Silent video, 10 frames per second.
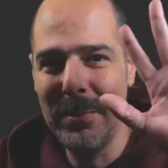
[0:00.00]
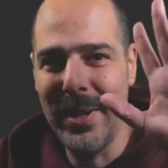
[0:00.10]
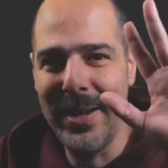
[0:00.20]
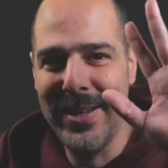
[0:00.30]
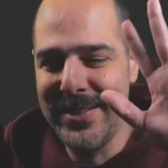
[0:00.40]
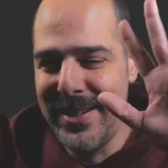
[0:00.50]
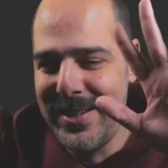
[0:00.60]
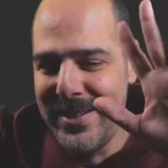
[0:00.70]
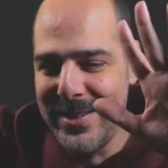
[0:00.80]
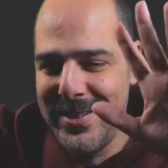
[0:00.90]
my hands are
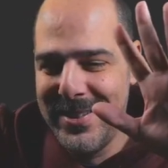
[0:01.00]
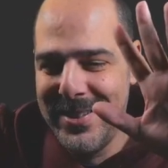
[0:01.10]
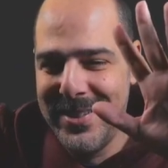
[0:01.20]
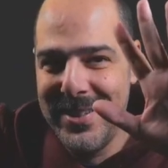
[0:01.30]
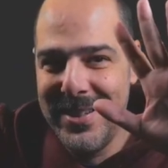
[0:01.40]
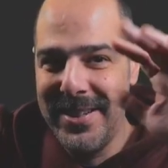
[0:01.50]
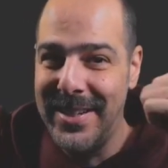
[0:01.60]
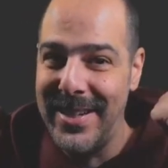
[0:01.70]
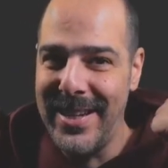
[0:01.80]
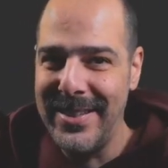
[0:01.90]
here
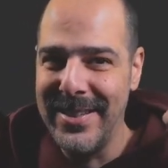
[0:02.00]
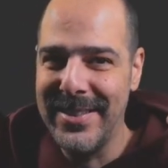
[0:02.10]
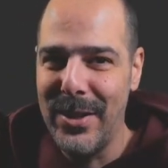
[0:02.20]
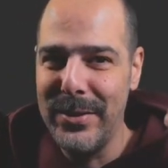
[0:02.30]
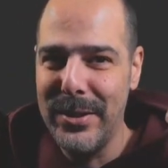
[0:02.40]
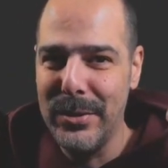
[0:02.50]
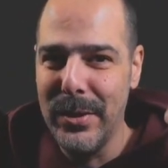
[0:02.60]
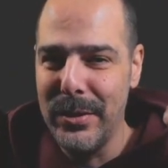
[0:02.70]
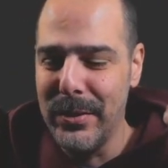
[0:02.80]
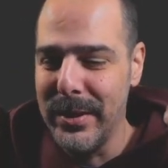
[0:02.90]
and the sound is
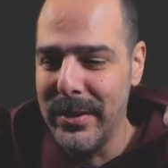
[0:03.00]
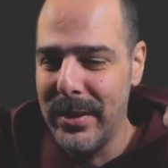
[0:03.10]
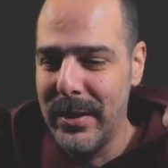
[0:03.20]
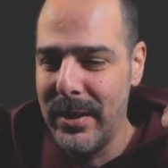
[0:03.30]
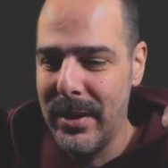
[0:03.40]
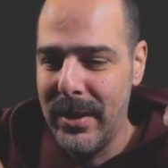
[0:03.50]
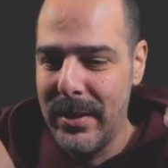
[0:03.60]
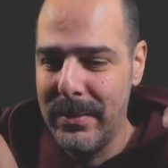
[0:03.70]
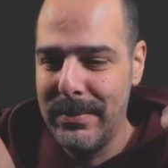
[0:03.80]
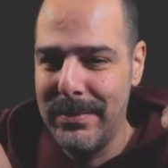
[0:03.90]
going on.
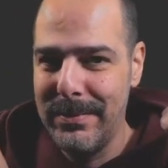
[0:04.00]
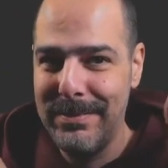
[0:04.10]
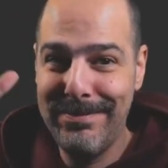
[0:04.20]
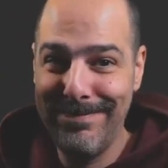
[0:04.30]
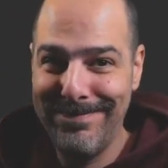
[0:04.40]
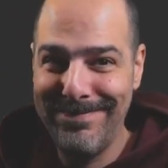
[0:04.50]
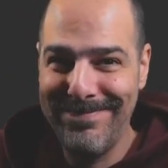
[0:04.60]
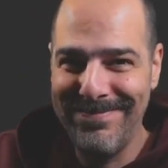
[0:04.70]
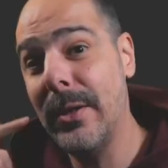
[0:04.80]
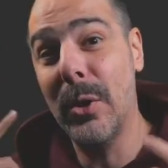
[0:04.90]

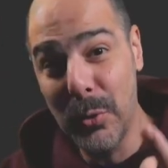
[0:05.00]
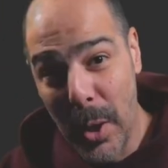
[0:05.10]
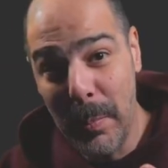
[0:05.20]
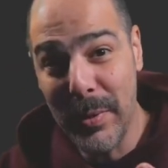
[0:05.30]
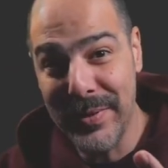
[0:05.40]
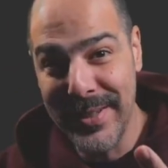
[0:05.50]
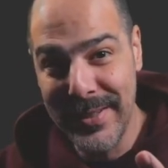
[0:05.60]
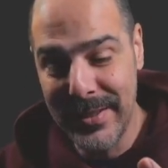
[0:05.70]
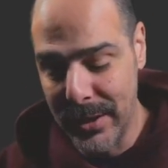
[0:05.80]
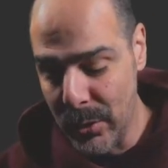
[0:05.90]
And on top of this,
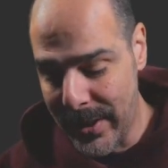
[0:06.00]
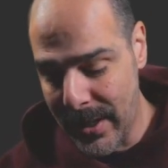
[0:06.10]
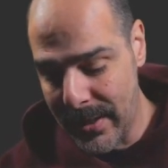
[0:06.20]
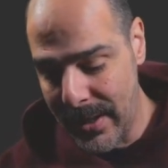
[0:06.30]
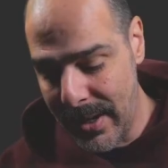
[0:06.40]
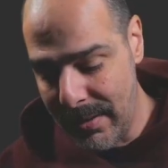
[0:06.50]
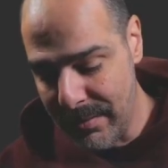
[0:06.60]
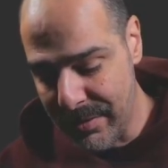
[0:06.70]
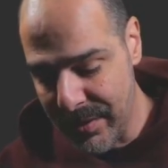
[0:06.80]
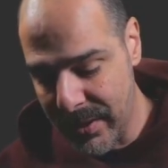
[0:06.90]
you can
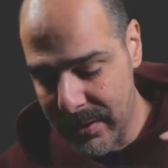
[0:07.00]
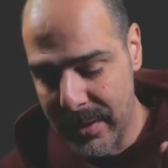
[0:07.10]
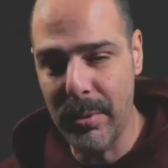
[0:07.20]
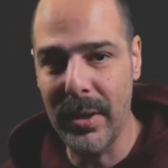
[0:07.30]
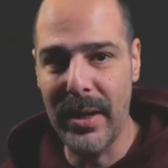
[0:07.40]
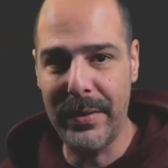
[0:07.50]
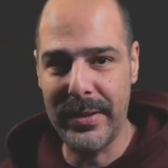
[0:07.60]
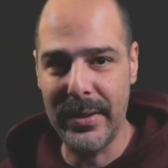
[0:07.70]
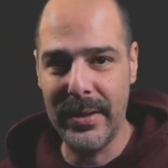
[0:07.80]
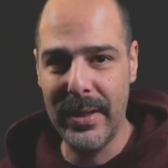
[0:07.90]
invert the polarity.
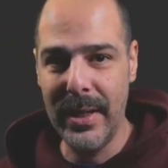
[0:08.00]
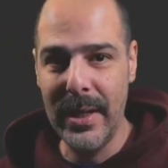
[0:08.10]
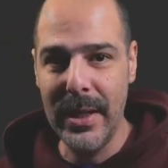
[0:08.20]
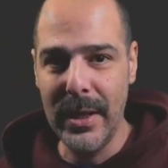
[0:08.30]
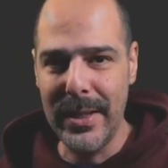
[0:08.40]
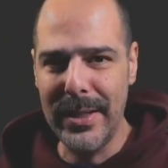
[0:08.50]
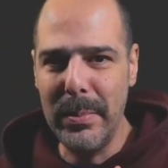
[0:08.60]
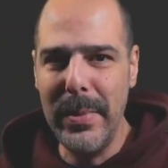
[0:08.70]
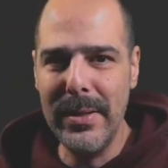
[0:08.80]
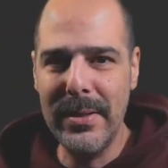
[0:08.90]
It
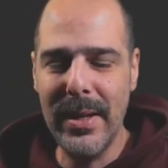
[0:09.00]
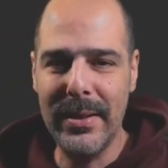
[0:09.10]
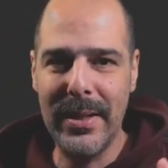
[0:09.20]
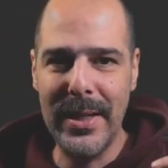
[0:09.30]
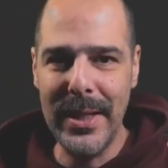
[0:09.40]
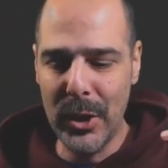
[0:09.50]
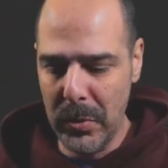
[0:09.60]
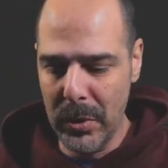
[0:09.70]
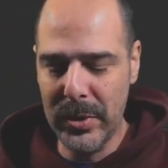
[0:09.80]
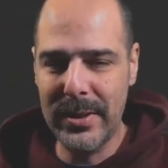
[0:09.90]
means that it will
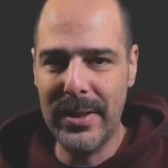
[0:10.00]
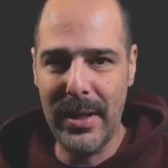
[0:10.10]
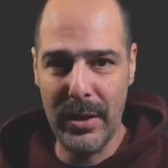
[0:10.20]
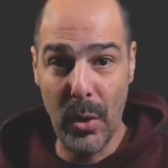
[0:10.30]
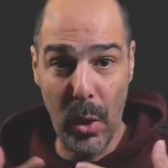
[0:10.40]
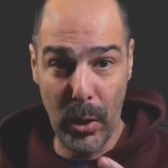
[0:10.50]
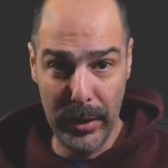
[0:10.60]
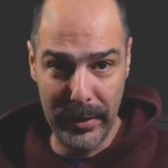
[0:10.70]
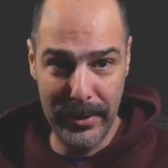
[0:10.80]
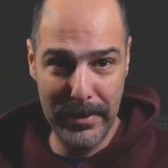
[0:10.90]
stay on
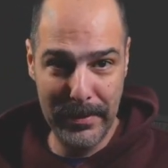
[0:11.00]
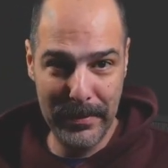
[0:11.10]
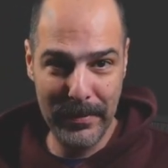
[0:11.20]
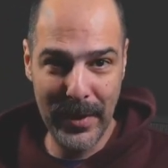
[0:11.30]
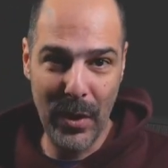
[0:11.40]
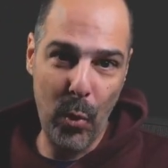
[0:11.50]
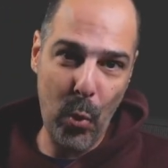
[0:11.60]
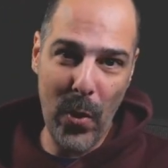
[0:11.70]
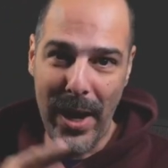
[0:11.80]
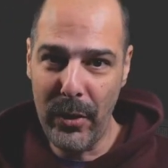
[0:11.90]

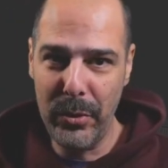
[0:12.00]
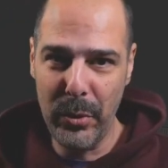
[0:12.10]
while you